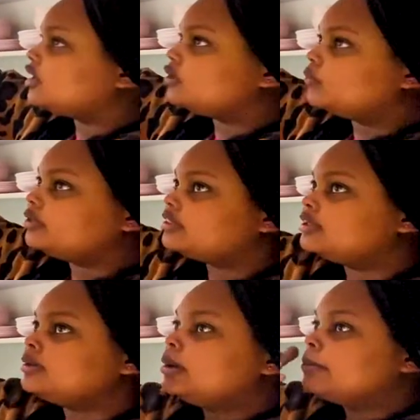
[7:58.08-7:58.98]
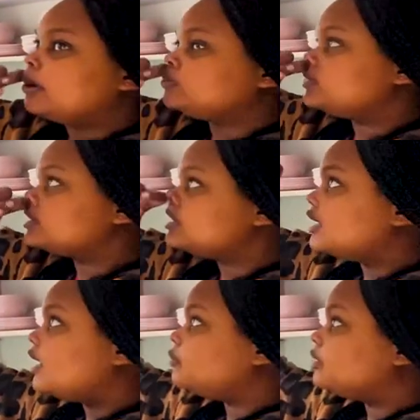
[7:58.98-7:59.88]
cloth, but we'll see
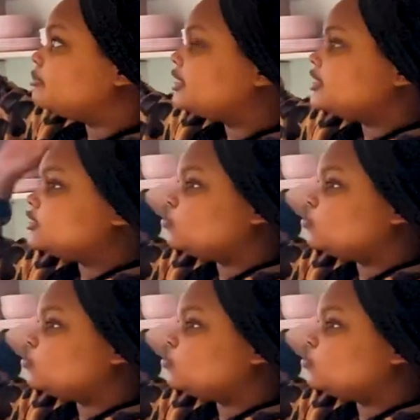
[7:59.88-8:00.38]
how we make that